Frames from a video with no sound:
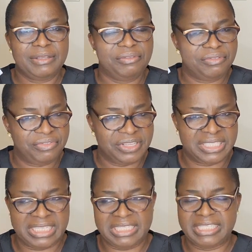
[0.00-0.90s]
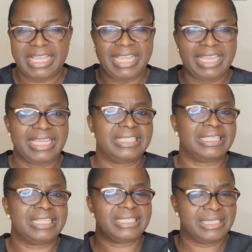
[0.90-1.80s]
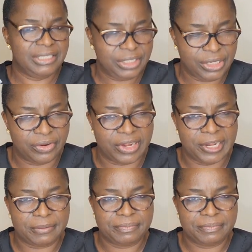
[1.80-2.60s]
feces. It is urine.